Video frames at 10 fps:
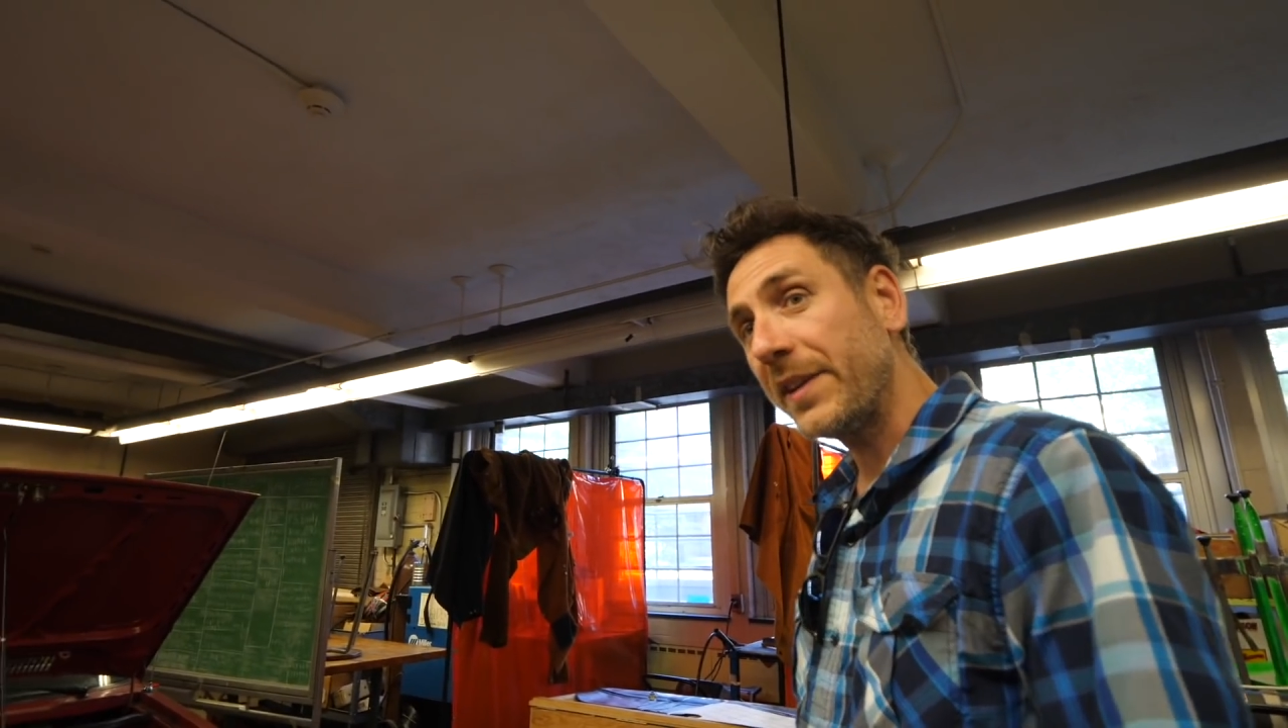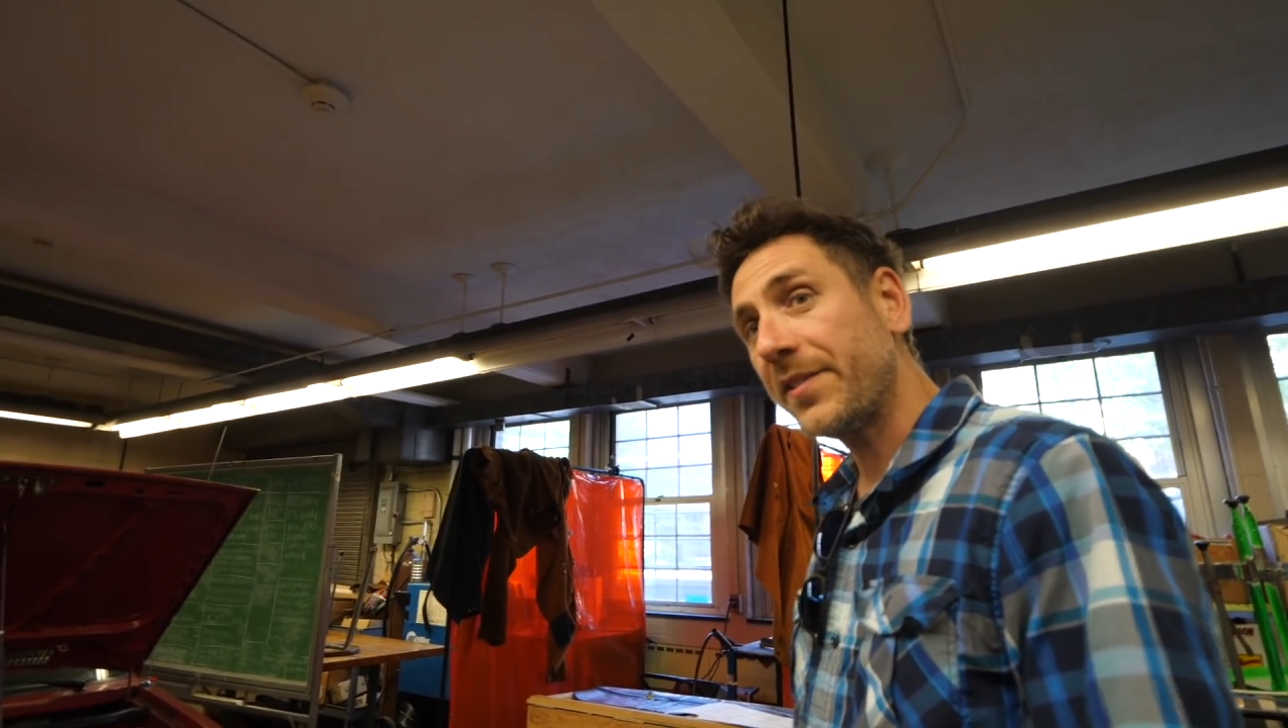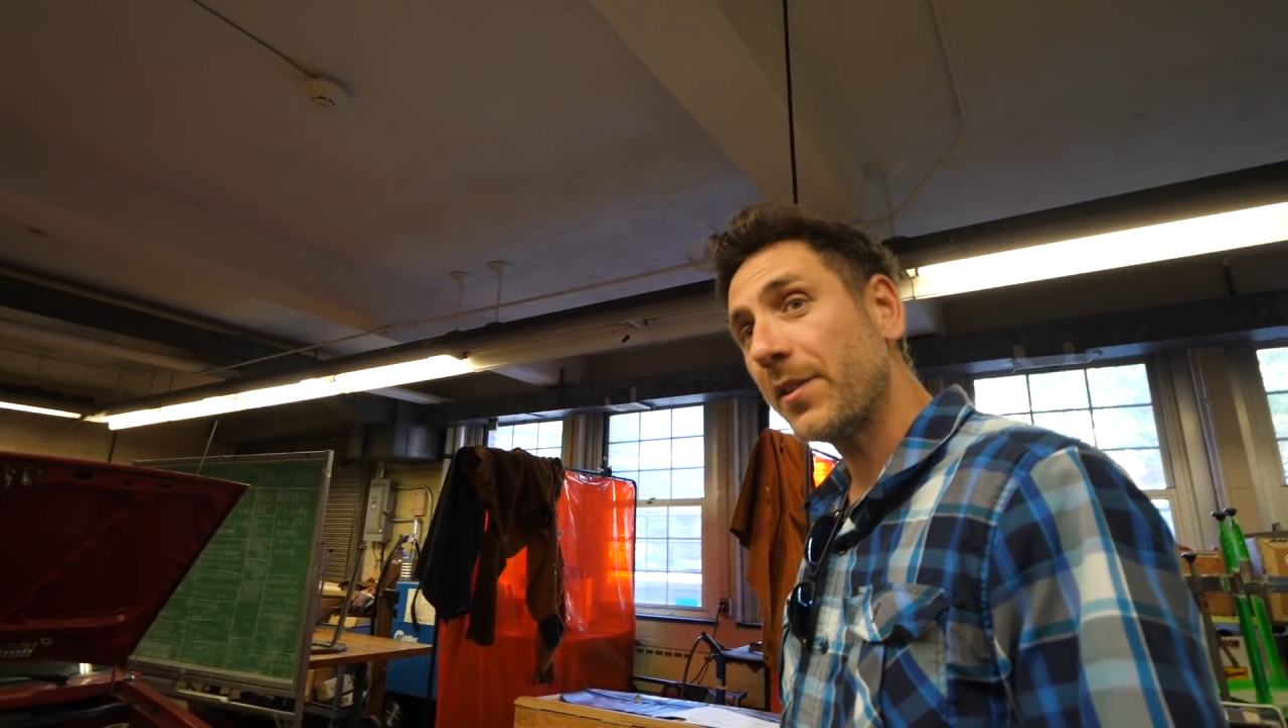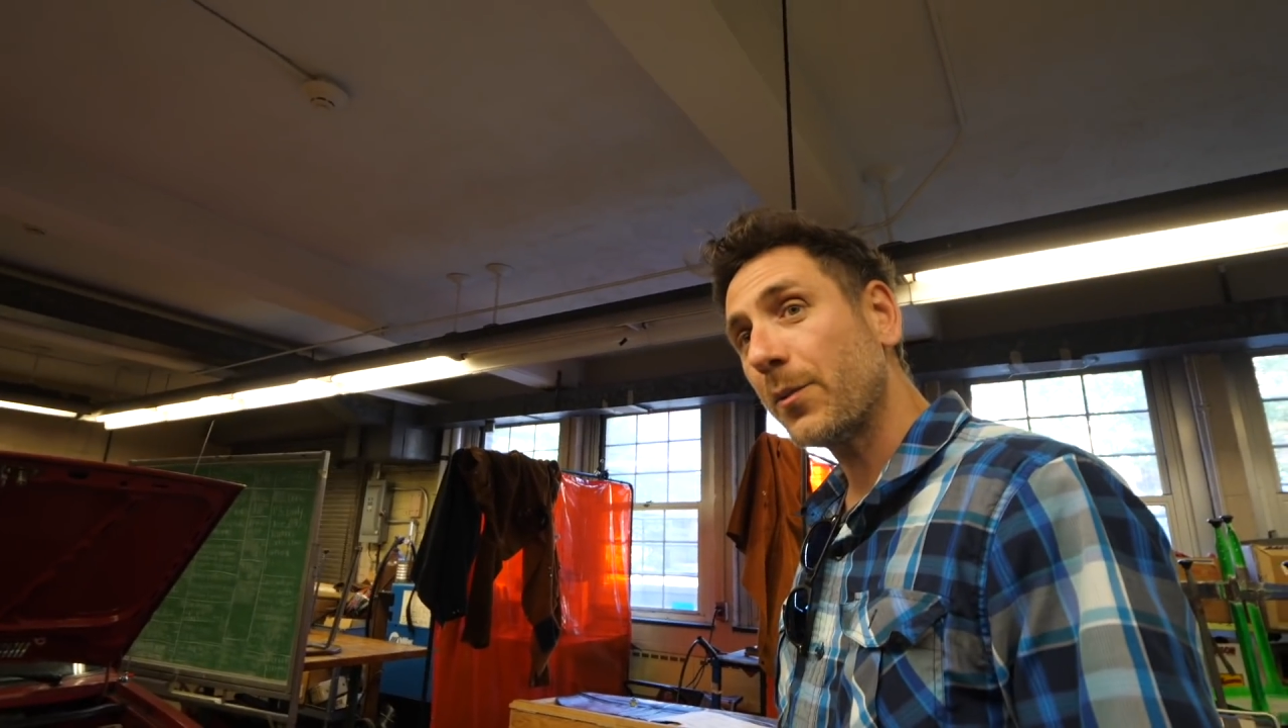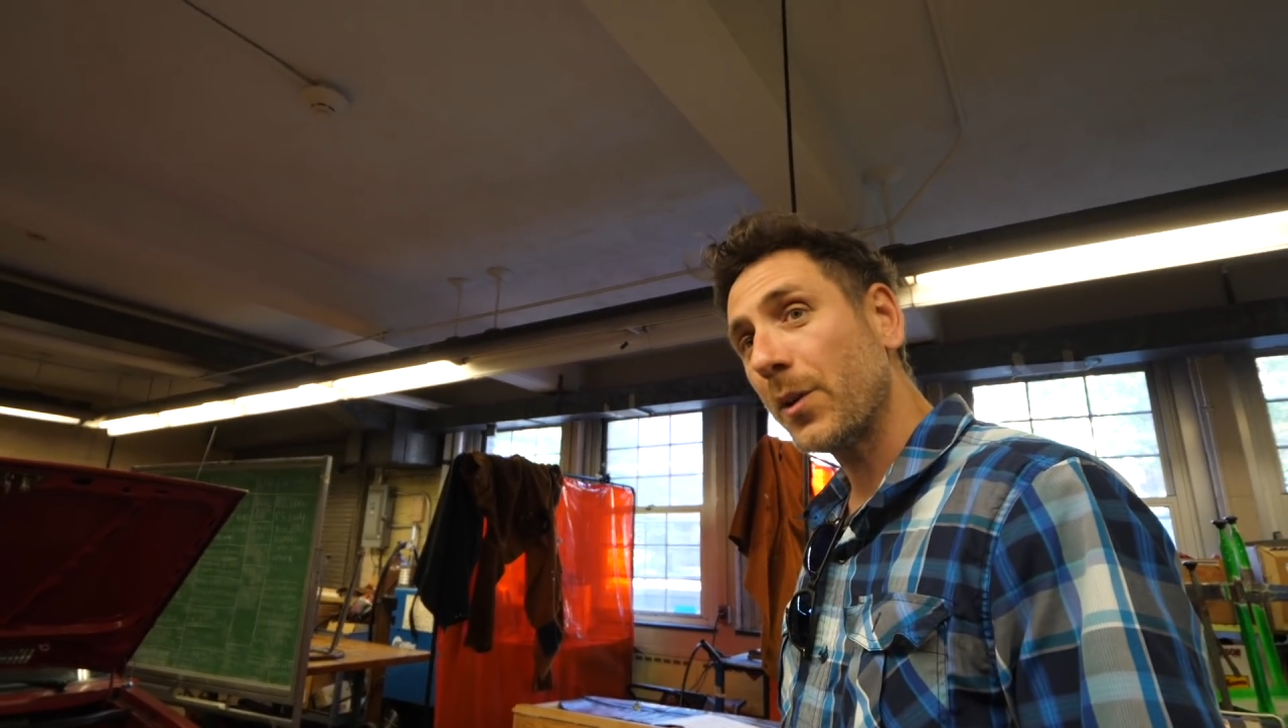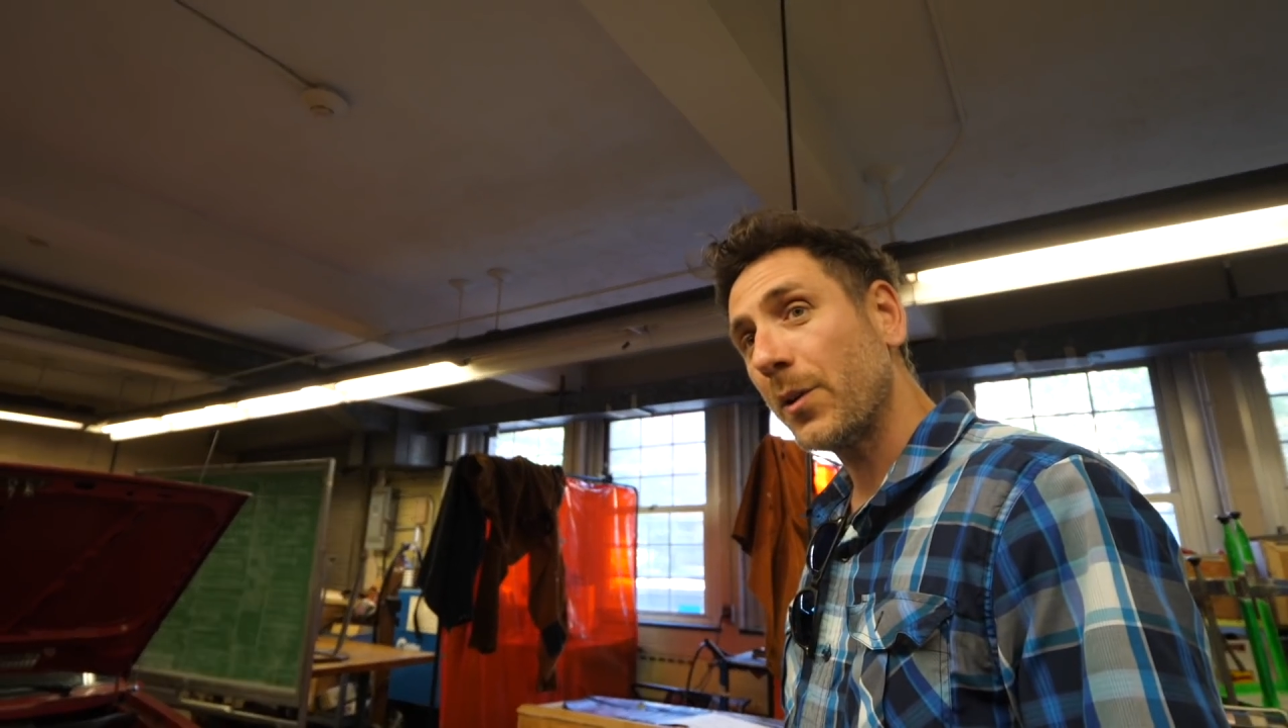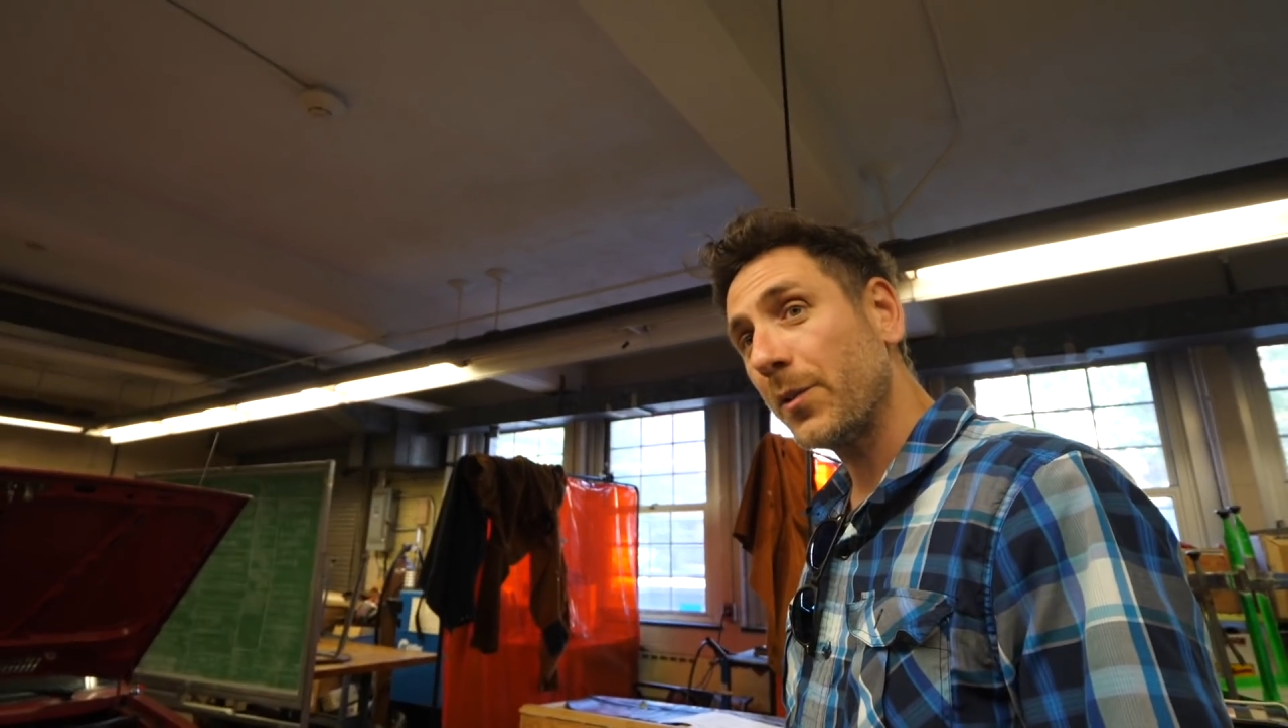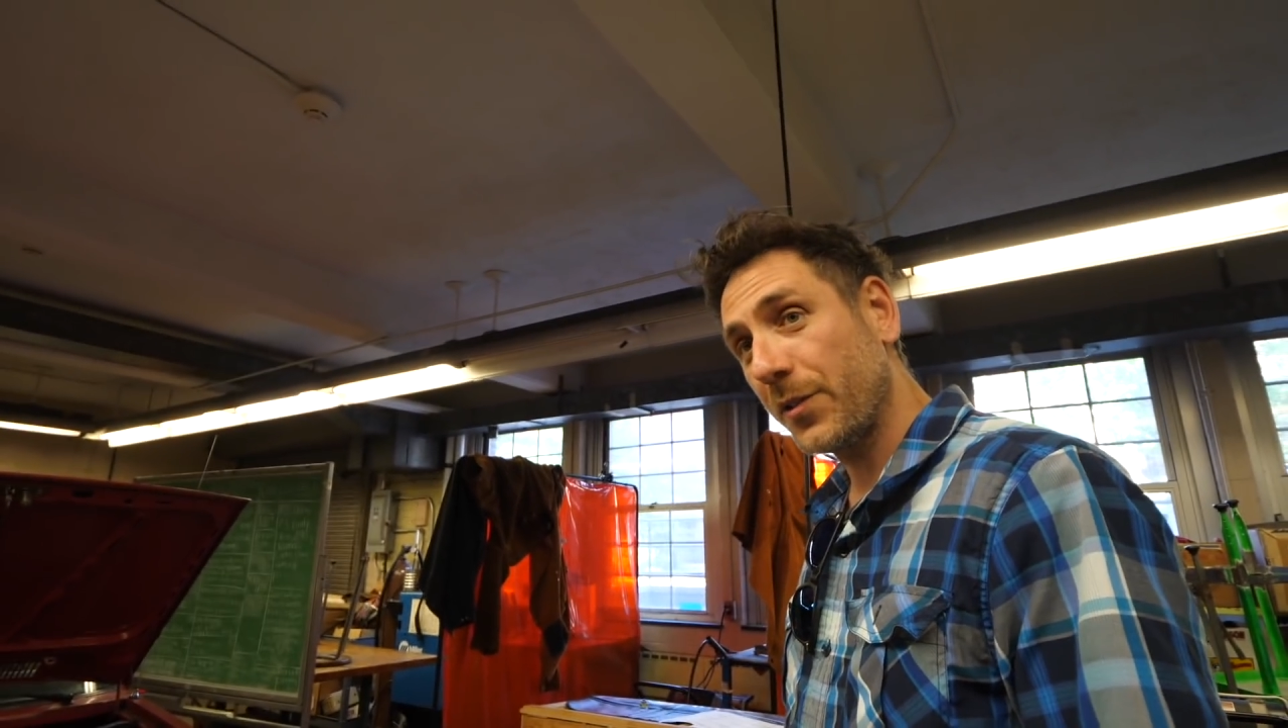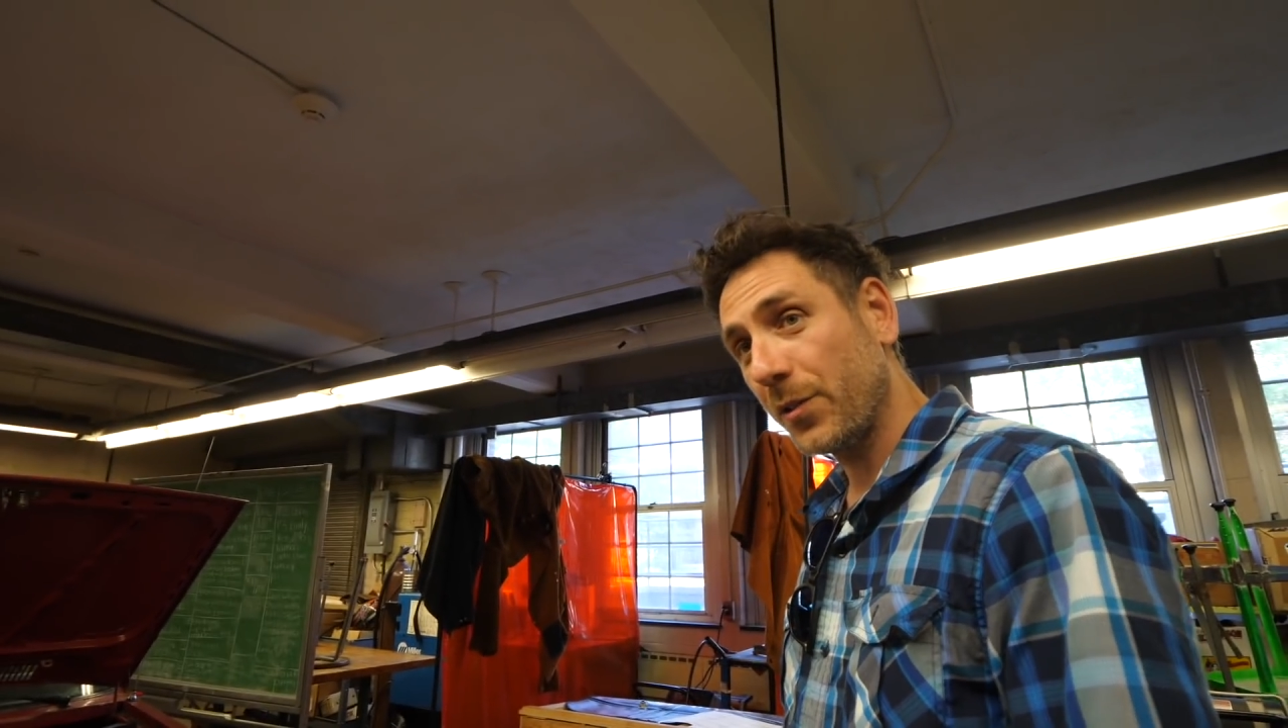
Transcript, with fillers: Wister Road